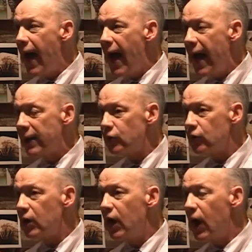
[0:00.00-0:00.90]
And
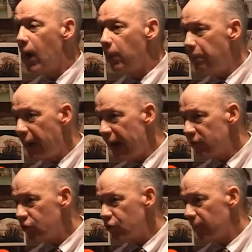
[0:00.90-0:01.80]
by
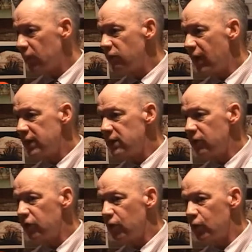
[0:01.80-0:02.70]
the summer of
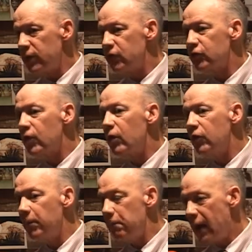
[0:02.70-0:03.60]
1930s,
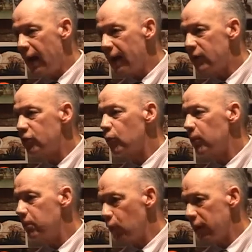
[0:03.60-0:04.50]
the mines were
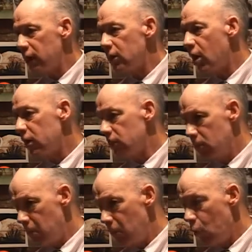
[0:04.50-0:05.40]
bringing on
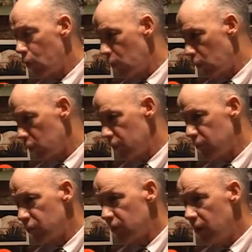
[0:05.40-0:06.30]
more
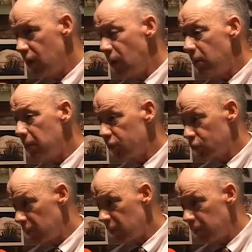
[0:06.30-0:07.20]
workers.
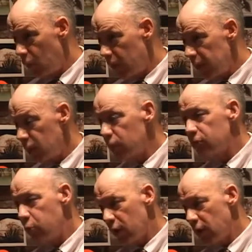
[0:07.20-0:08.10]
Mr. McBoyle was
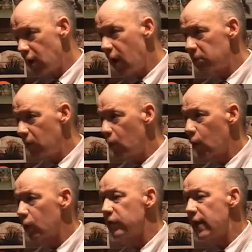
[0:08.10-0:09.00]
bringing on
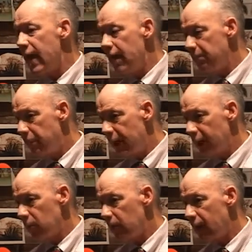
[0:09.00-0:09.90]
more. The
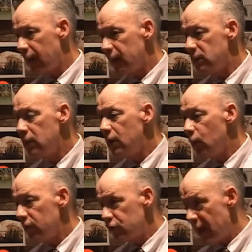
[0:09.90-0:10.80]
Empire Mine,
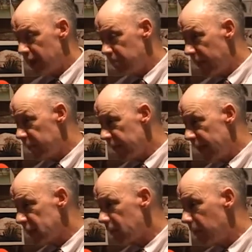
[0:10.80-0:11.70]
which had by
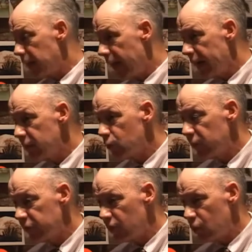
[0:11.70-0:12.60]
then combined
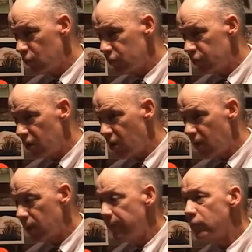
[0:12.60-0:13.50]
with the North
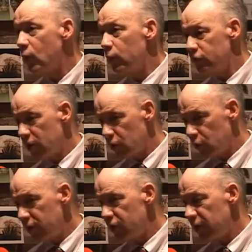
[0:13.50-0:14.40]
Star, was
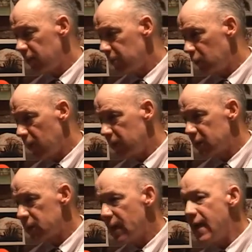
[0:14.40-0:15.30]
increasing employment,